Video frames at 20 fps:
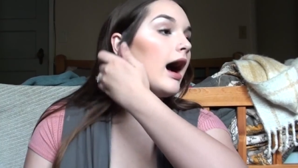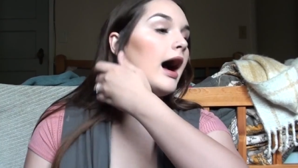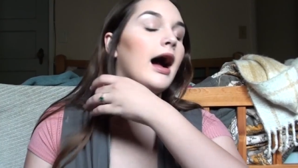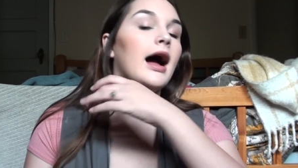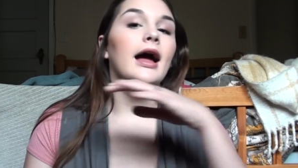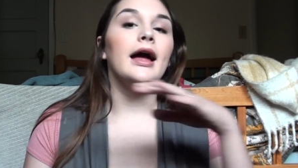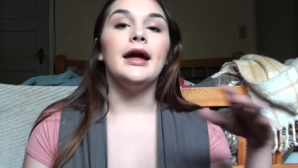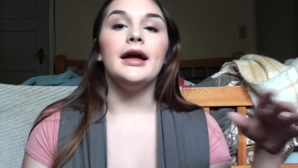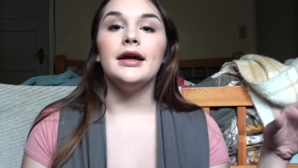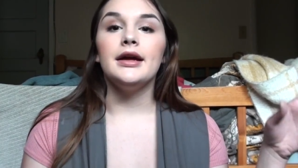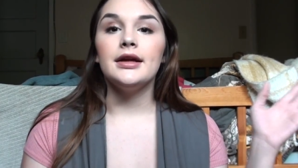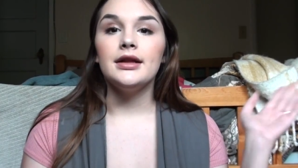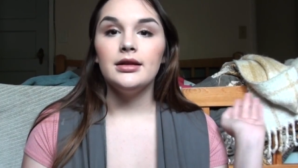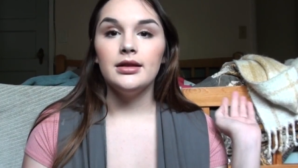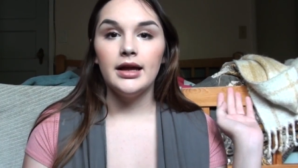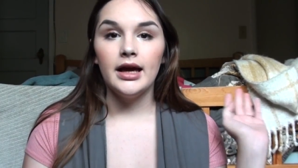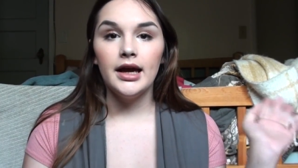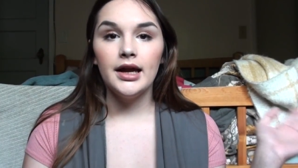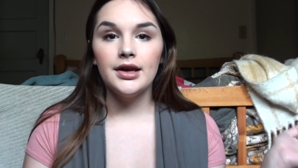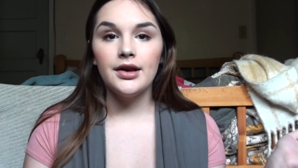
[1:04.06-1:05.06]
I
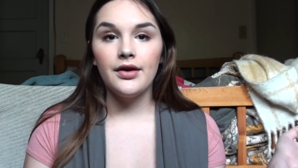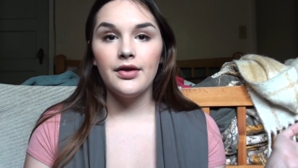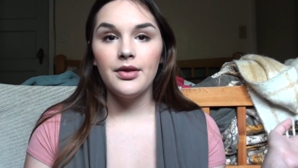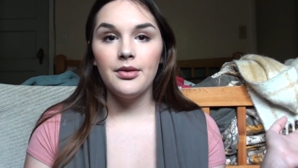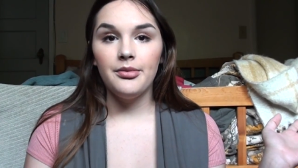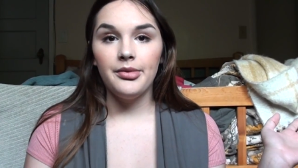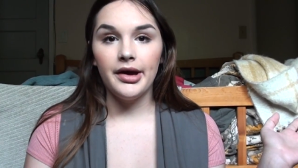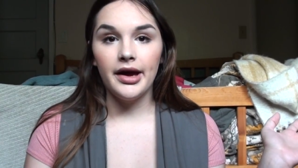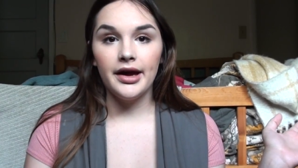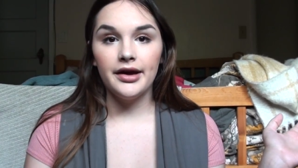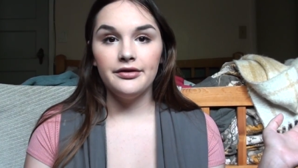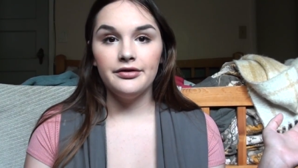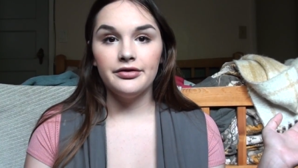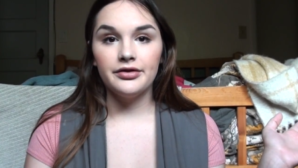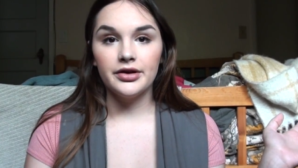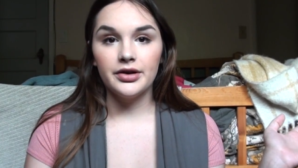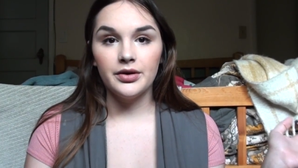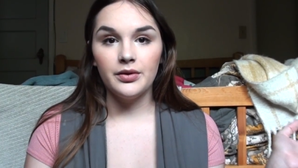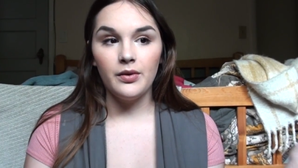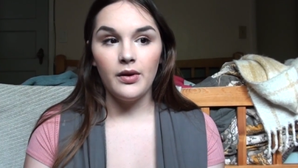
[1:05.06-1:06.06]
laid on the bed
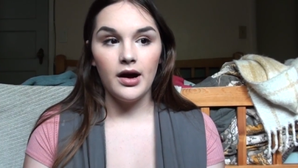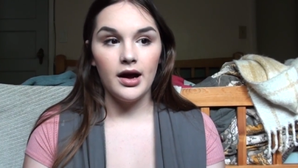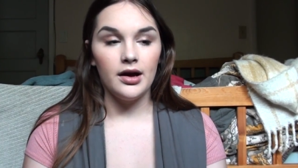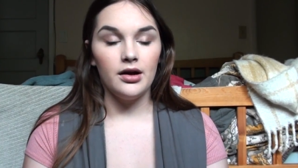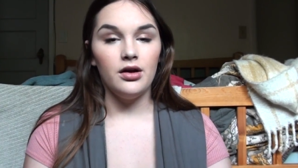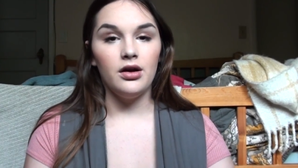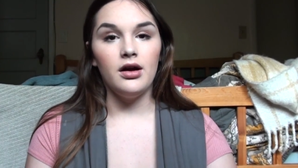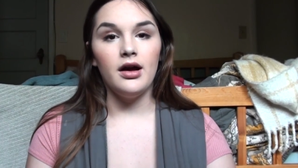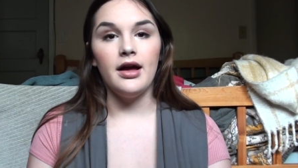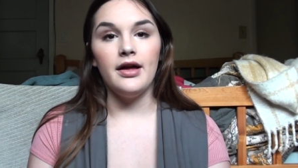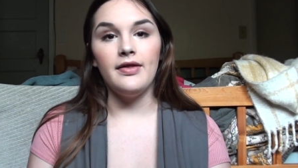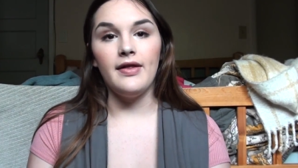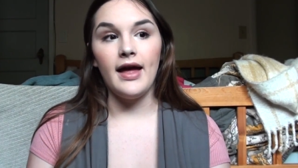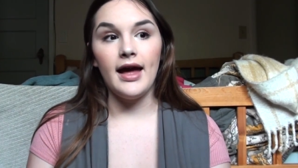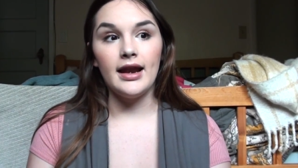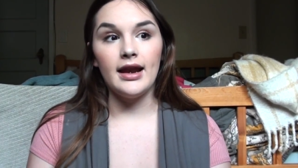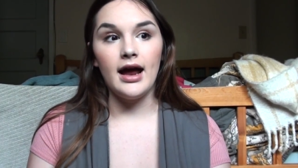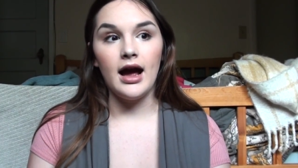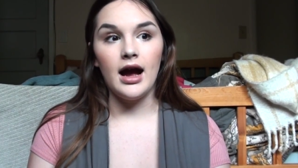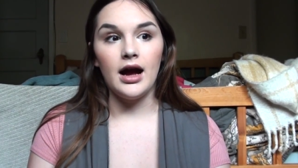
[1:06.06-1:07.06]
for a while and
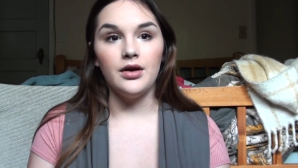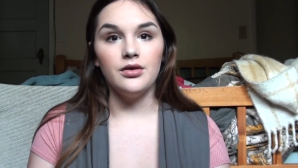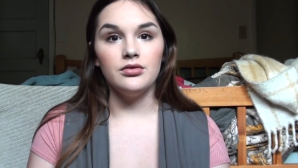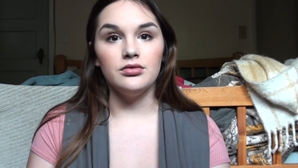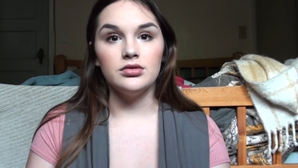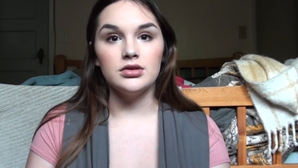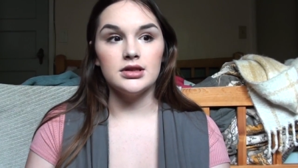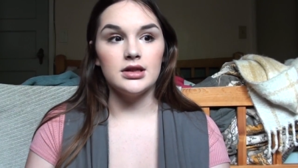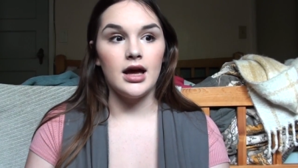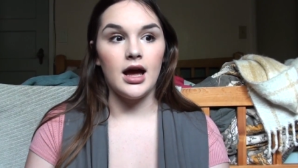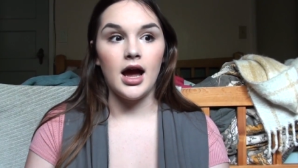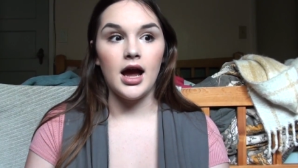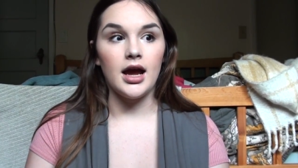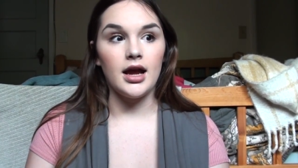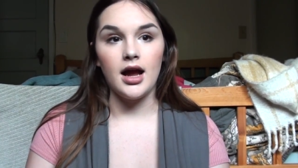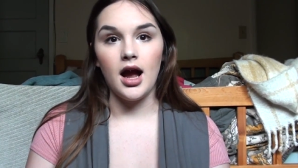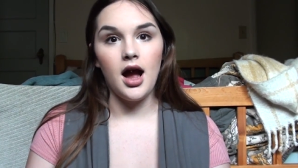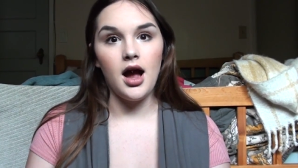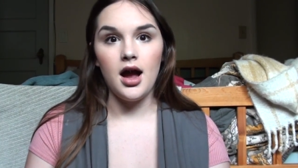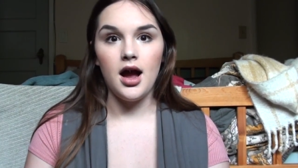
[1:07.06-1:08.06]
then I was
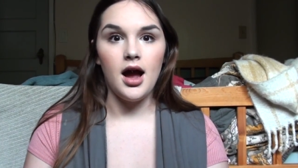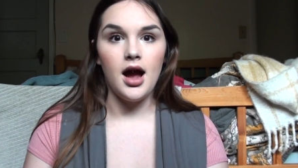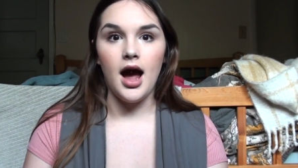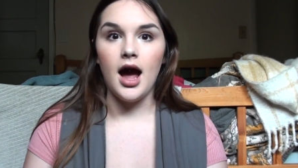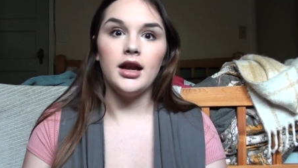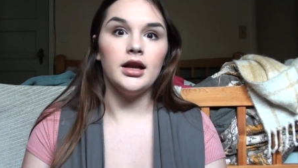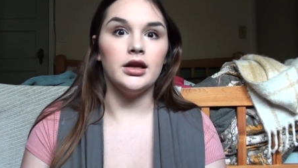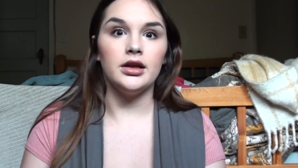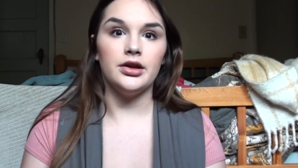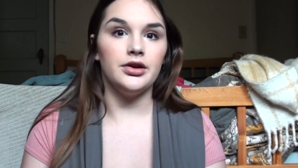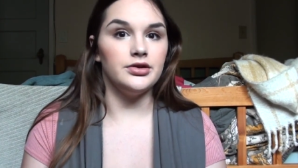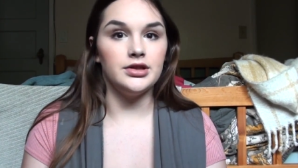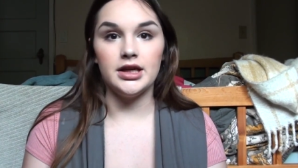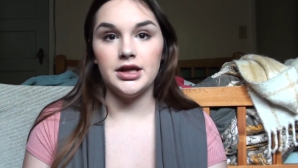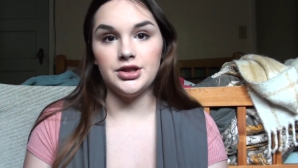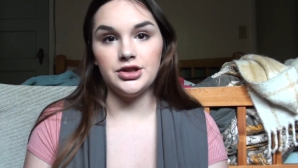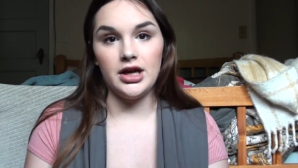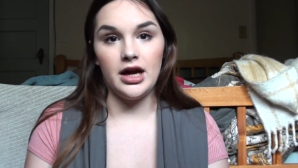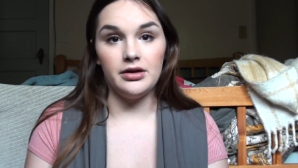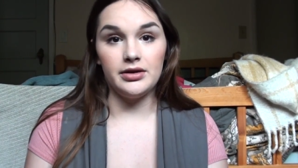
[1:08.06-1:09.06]
like, I need to go
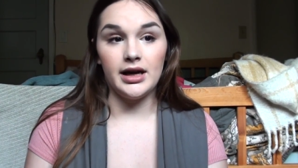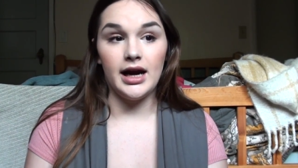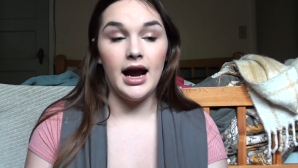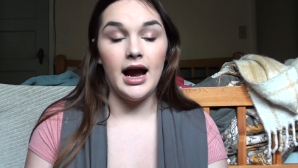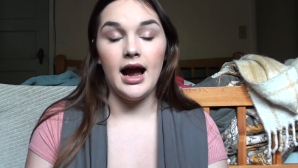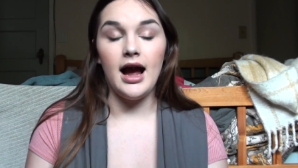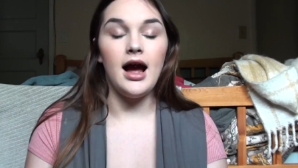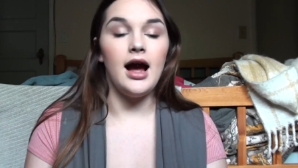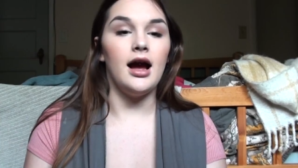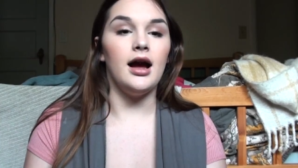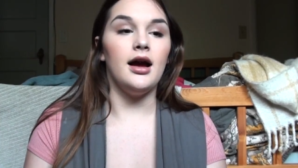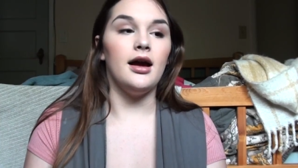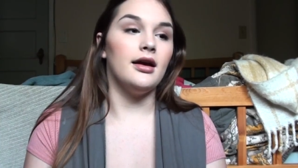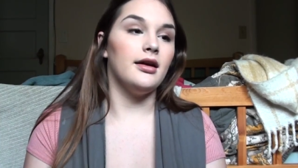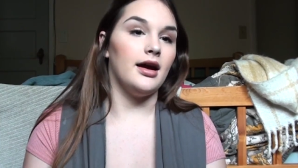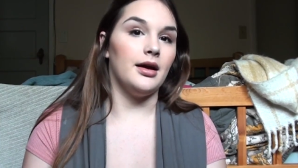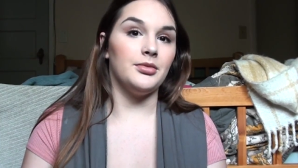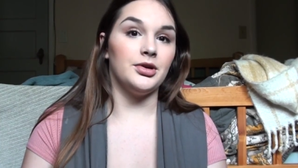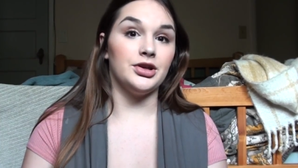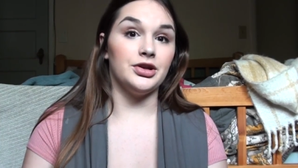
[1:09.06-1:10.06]
take a shower.
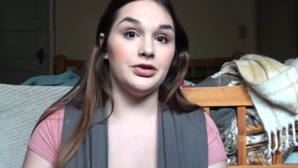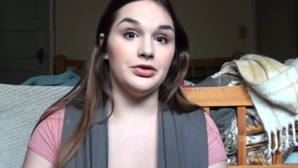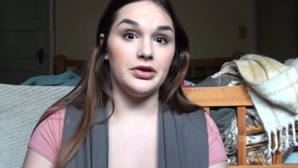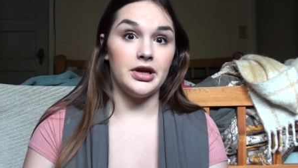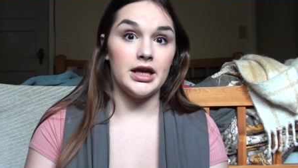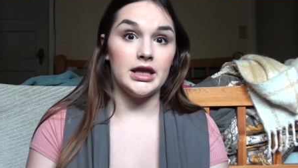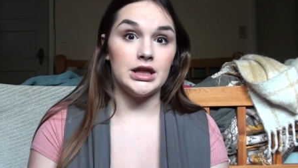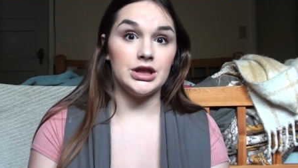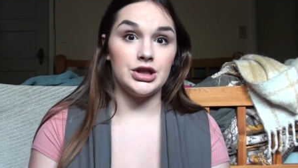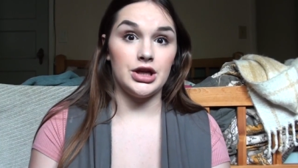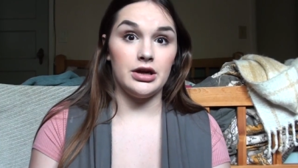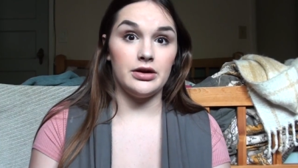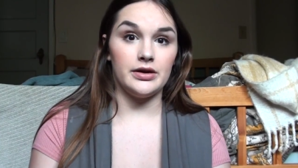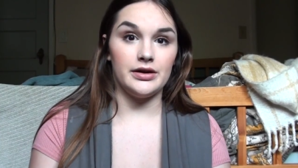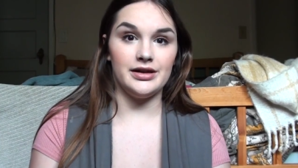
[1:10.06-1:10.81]
I'm gonna go get in the shower.